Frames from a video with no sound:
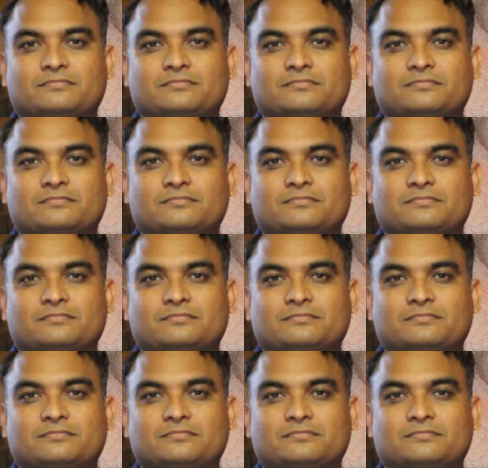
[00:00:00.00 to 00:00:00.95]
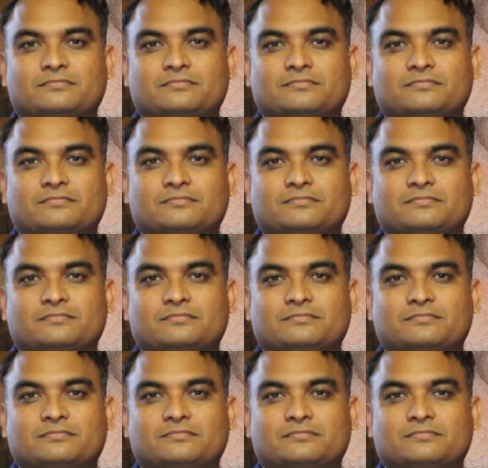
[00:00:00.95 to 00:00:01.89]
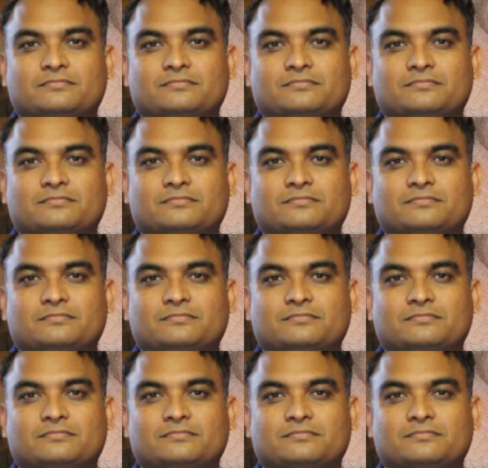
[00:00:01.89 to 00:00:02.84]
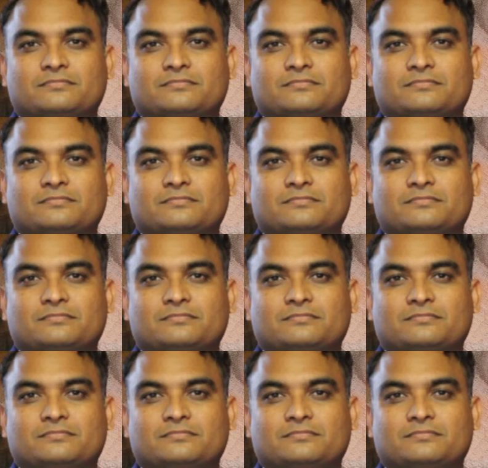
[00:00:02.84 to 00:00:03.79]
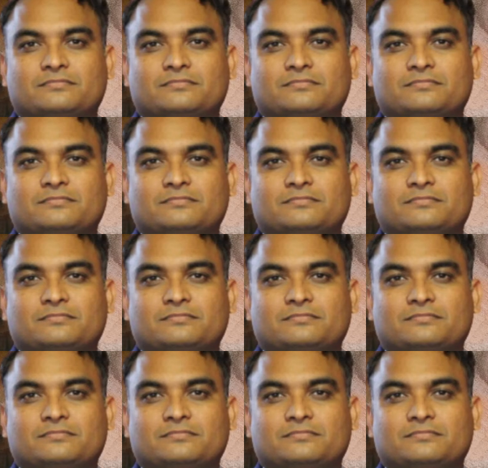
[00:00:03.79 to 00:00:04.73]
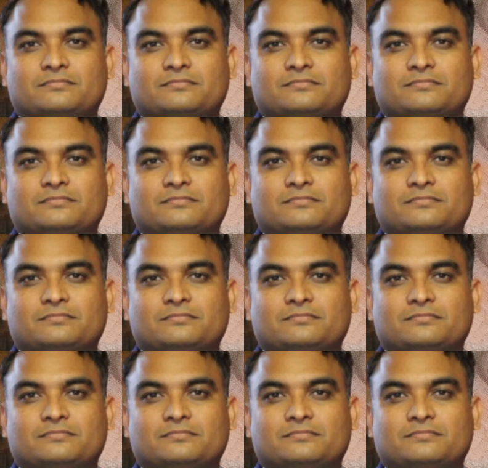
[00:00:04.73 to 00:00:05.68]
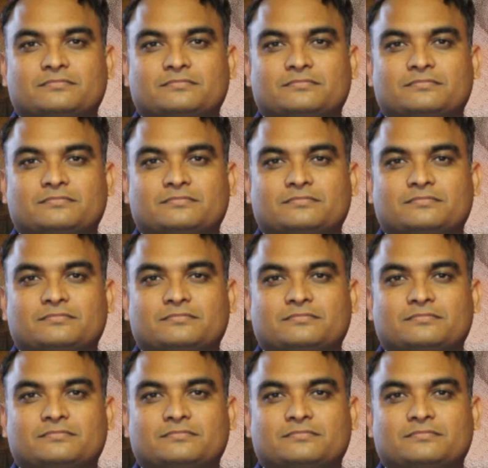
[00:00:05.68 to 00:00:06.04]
The face doesn't move, so there is nothing to read.